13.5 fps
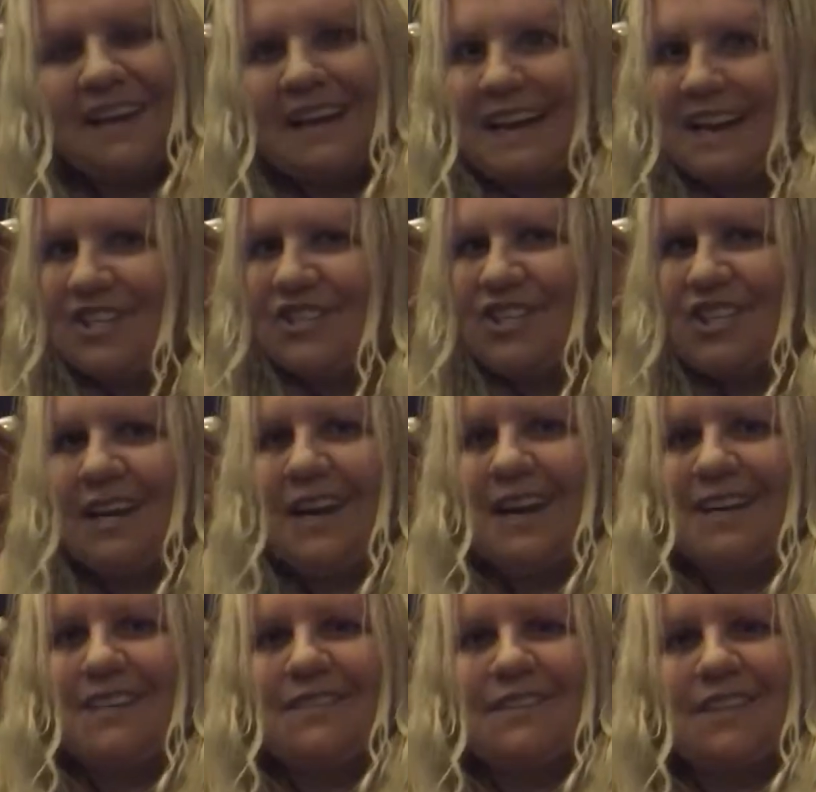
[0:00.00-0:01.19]
HG
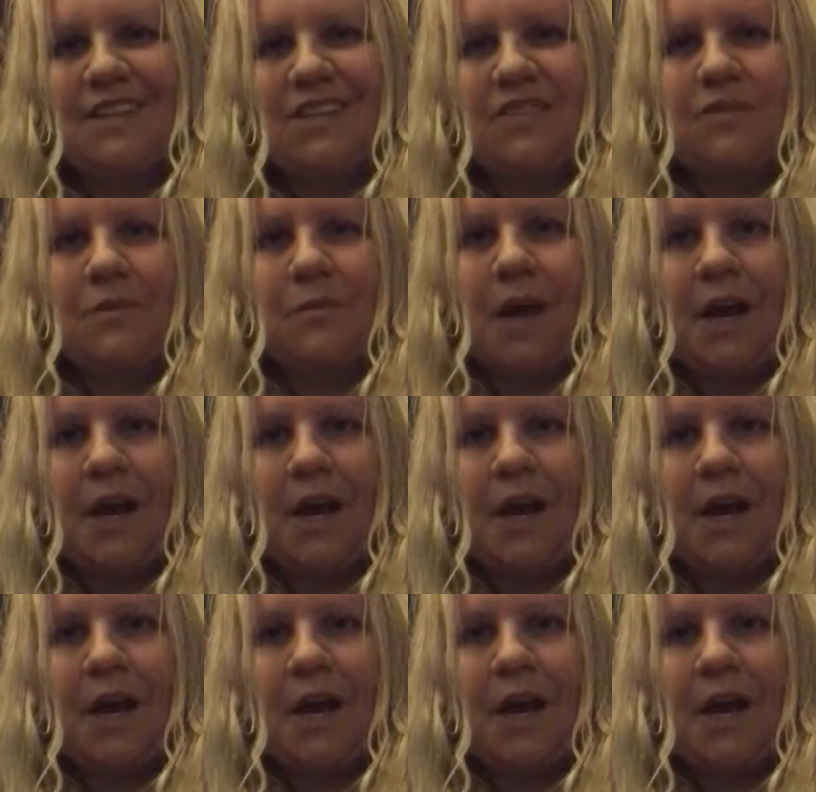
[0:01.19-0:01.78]
activist from